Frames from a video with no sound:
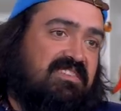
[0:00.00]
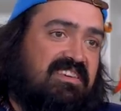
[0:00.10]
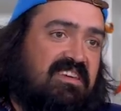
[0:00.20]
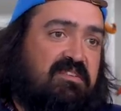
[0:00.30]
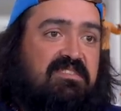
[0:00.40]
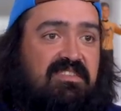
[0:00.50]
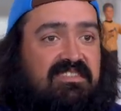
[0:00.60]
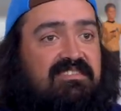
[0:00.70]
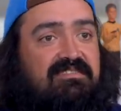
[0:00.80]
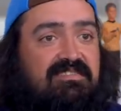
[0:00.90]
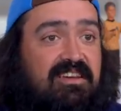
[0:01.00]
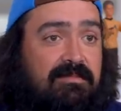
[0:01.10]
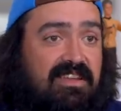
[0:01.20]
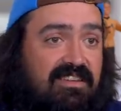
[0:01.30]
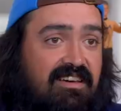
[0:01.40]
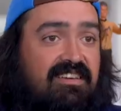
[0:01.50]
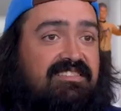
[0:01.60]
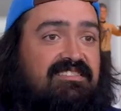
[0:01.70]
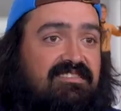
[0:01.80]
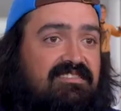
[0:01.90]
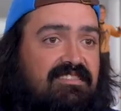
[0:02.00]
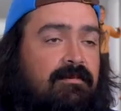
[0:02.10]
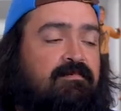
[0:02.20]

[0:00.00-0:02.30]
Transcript: container till the time they die, essentially.